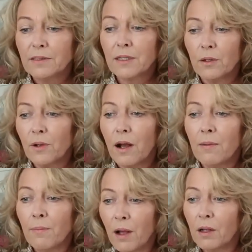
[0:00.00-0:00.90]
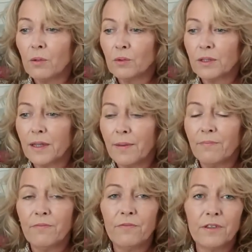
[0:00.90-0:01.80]
So I might order
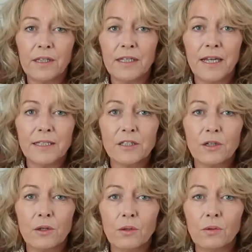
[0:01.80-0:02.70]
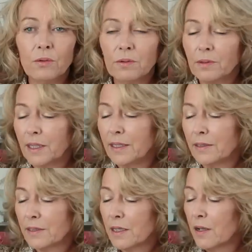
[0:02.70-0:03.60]
them for the next haul
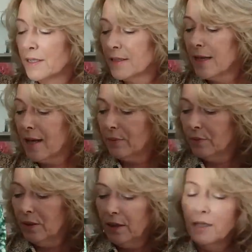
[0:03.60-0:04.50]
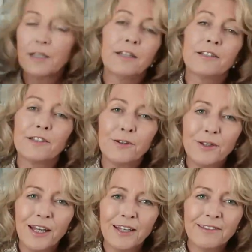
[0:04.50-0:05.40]
in a size down. So
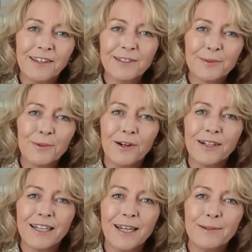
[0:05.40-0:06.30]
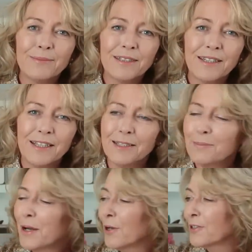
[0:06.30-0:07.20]
yeah, that's what I kept in
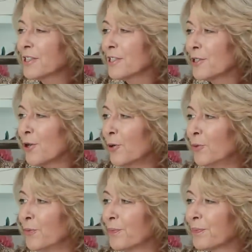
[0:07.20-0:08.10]
the Marx's haul.